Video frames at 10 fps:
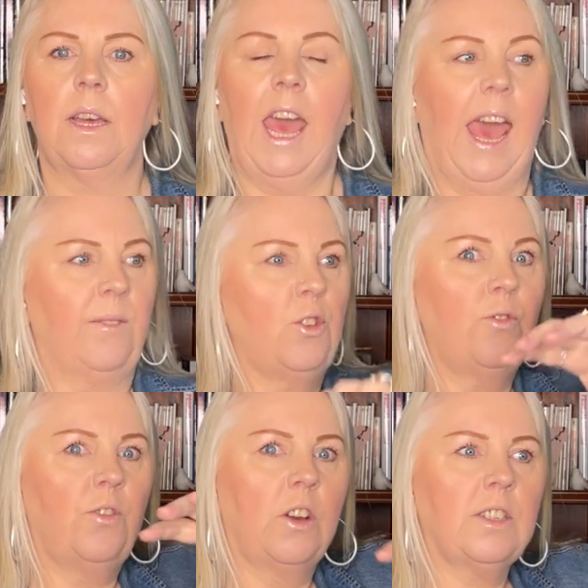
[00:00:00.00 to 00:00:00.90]
Have you
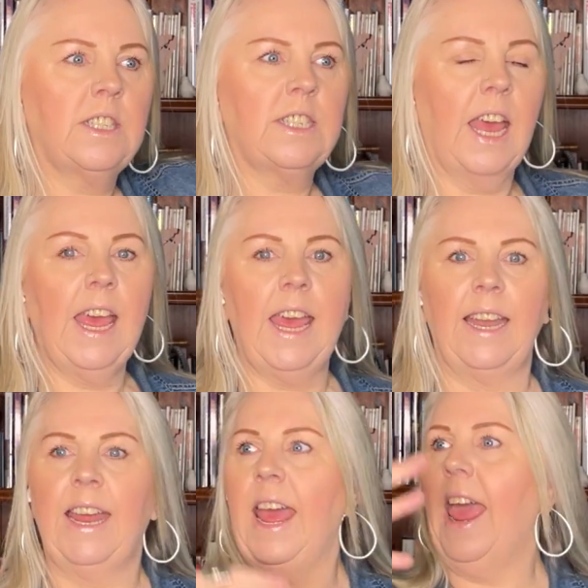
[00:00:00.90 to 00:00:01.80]
felt
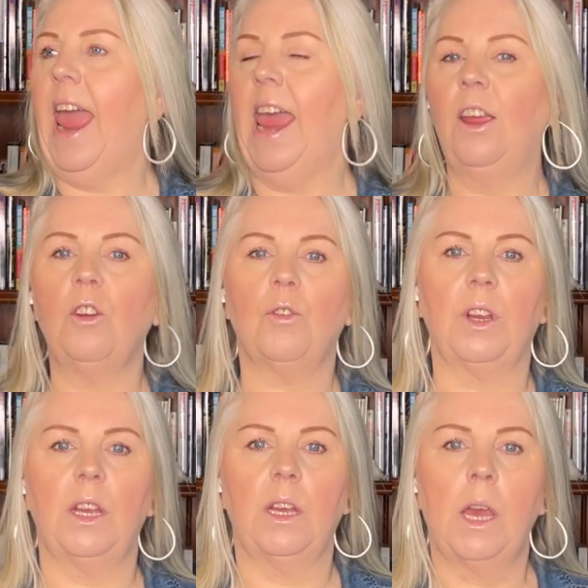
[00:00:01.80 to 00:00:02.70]
sad,
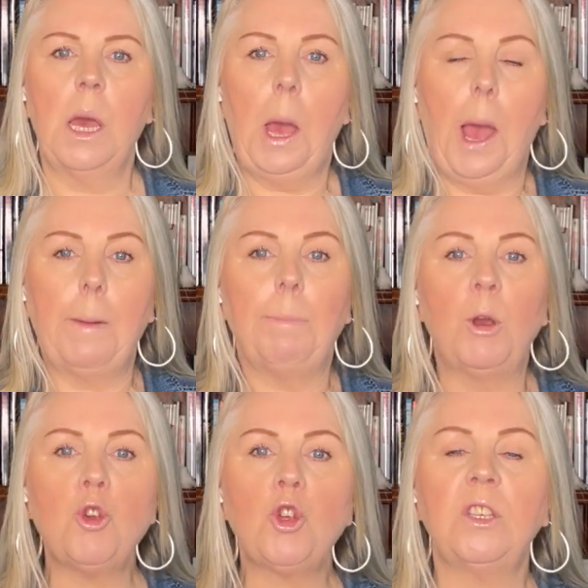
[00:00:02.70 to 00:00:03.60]
angry?
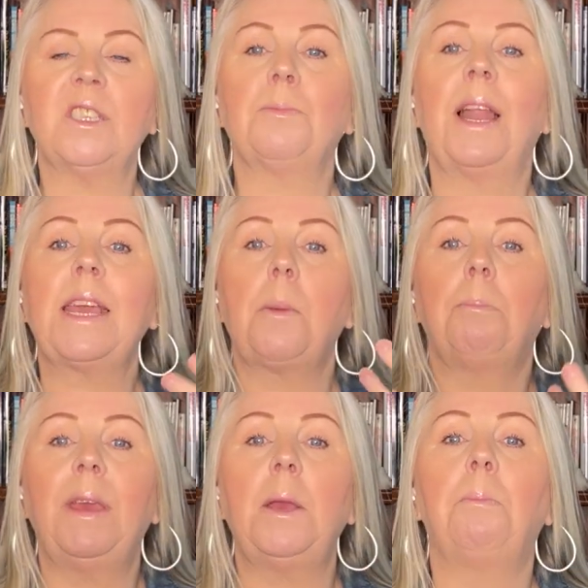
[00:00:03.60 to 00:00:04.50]
Emotions play a big